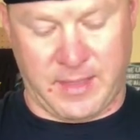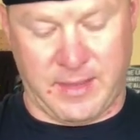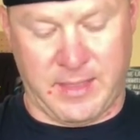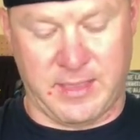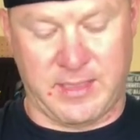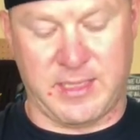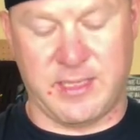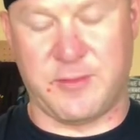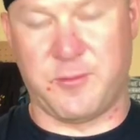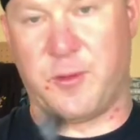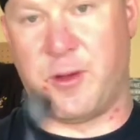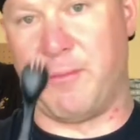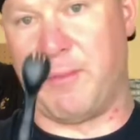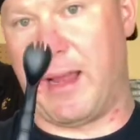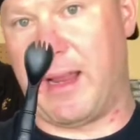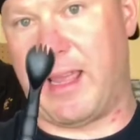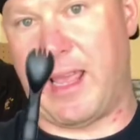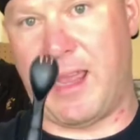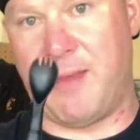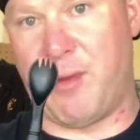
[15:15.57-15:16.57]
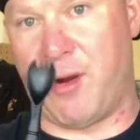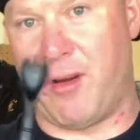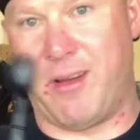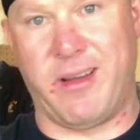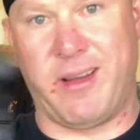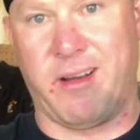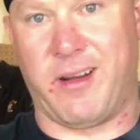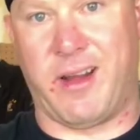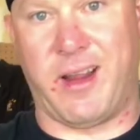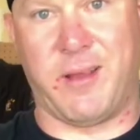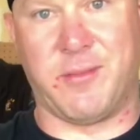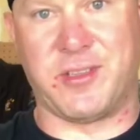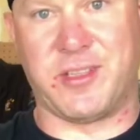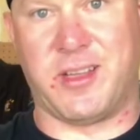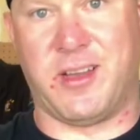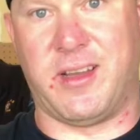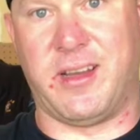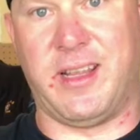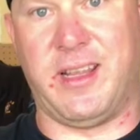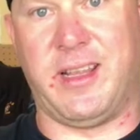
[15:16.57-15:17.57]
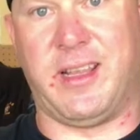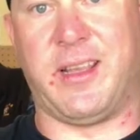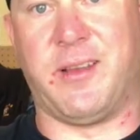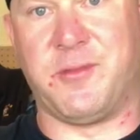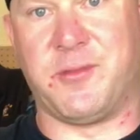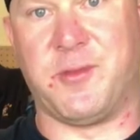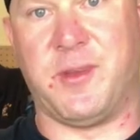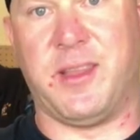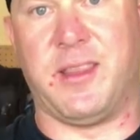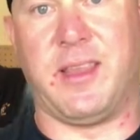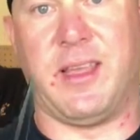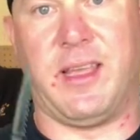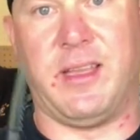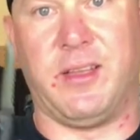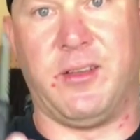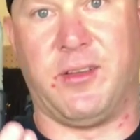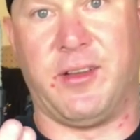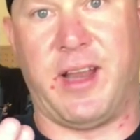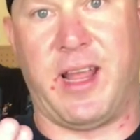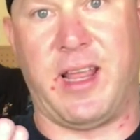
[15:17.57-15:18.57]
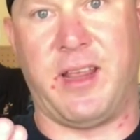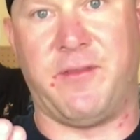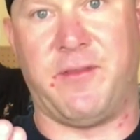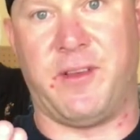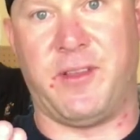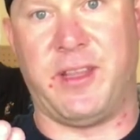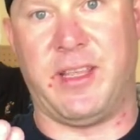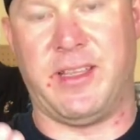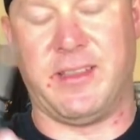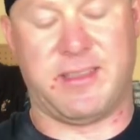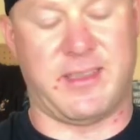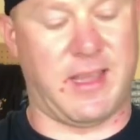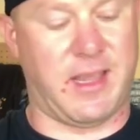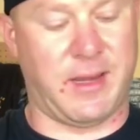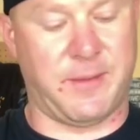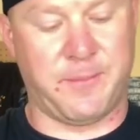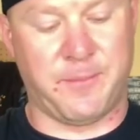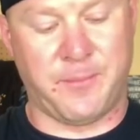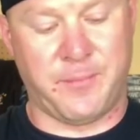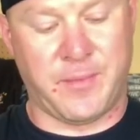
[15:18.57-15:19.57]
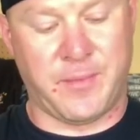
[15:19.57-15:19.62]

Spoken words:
This is one by K-Bar you can get on Amazon. It comes with a little knife on the inside.